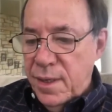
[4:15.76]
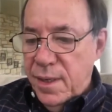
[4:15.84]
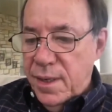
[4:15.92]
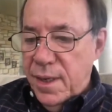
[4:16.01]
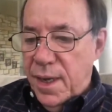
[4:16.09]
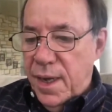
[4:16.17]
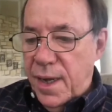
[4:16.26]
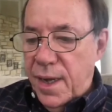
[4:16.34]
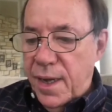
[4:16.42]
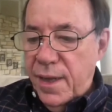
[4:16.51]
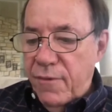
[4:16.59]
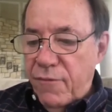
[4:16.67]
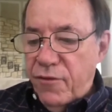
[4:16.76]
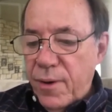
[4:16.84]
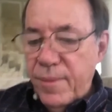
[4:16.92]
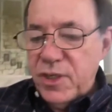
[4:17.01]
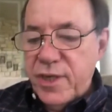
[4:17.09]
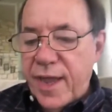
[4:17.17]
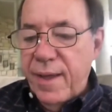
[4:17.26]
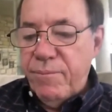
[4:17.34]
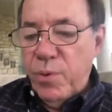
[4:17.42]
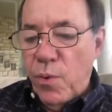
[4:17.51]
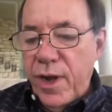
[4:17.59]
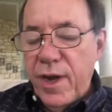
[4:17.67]
uh, from a
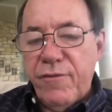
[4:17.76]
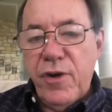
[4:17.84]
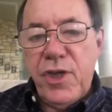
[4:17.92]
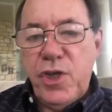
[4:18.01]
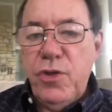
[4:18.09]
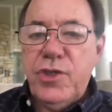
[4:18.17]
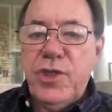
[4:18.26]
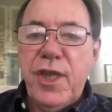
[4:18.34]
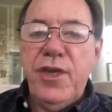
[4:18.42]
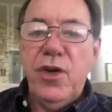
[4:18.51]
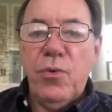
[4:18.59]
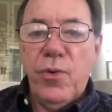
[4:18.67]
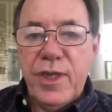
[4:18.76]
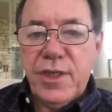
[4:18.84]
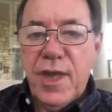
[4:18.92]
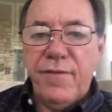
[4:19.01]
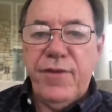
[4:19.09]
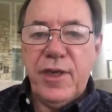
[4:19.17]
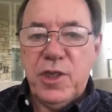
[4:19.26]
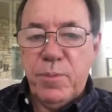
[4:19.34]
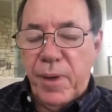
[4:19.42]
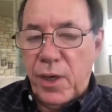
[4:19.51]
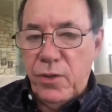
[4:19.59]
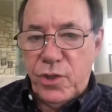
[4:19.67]
standpoint of reducing your risk of
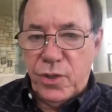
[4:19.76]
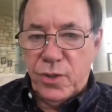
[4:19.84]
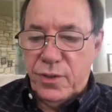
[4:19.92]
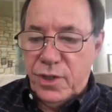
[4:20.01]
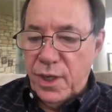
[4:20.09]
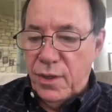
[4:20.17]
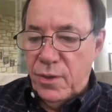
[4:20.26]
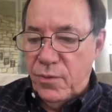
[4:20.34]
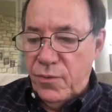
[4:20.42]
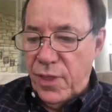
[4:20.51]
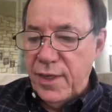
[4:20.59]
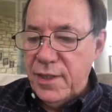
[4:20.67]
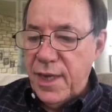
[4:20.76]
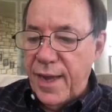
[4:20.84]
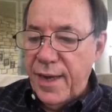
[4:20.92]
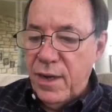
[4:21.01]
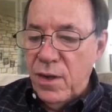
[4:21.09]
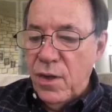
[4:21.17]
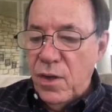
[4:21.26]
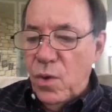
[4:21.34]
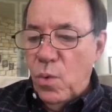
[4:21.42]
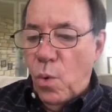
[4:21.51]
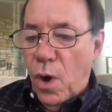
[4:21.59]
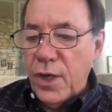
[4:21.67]
exposure. So, things like
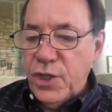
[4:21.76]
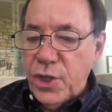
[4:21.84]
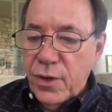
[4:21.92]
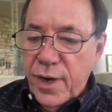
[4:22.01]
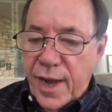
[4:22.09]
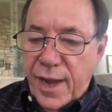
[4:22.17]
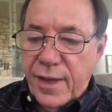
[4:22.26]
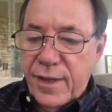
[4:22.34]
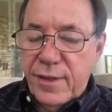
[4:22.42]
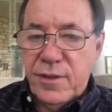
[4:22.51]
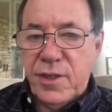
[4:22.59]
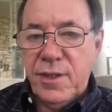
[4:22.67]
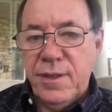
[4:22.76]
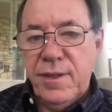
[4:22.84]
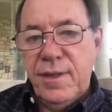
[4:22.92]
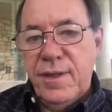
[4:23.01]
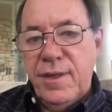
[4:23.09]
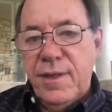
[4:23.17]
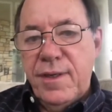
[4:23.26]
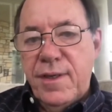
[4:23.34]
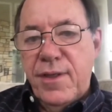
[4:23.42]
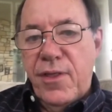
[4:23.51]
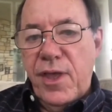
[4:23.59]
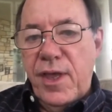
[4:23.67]
wash your hands,
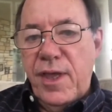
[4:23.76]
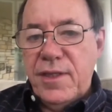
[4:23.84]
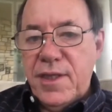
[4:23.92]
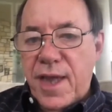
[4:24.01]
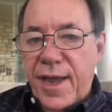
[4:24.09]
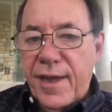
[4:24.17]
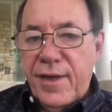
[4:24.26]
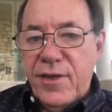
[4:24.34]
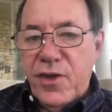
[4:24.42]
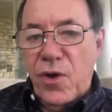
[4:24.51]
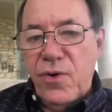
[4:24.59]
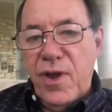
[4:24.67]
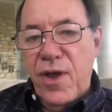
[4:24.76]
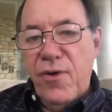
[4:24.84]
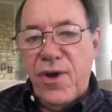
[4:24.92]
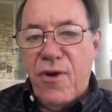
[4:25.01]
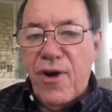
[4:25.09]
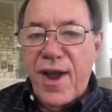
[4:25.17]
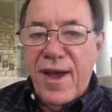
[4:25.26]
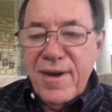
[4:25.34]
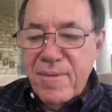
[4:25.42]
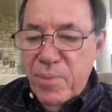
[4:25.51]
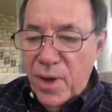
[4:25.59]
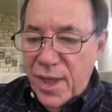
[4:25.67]
things like don't go to crowded
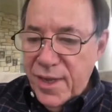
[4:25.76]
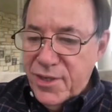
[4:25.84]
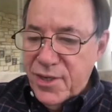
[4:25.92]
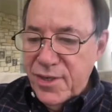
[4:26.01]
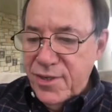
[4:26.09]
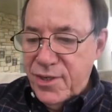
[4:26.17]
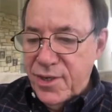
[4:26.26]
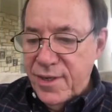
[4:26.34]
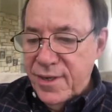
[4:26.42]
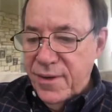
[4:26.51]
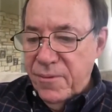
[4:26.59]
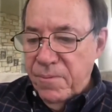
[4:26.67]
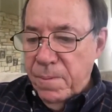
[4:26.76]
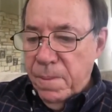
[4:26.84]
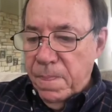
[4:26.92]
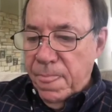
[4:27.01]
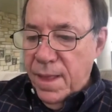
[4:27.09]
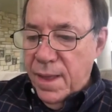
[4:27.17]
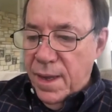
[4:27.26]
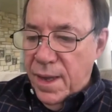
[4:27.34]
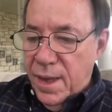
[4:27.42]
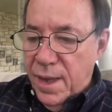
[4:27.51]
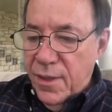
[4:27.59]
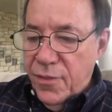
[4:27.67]
places,
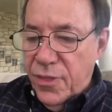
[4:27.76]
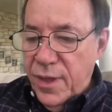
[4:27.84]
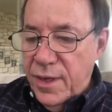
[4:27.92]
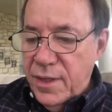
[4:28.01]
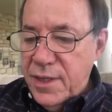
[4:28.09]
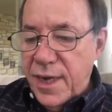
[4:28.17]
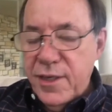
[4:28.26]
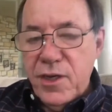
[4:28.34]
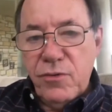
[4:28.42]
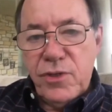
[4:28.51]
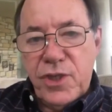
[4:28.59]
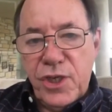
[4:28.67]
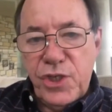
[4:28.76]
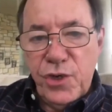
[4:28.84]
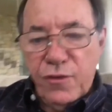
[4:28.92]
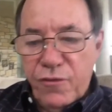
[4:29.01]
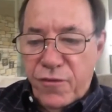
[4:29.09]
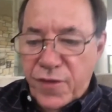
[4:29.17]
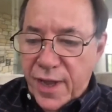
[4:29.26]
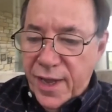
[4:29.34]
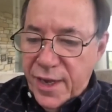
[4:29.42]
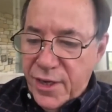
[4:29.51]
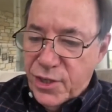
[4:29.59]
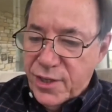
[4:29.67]
uh, things like don't touch your
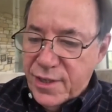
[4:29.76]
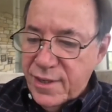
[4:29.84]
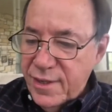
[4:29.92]
face,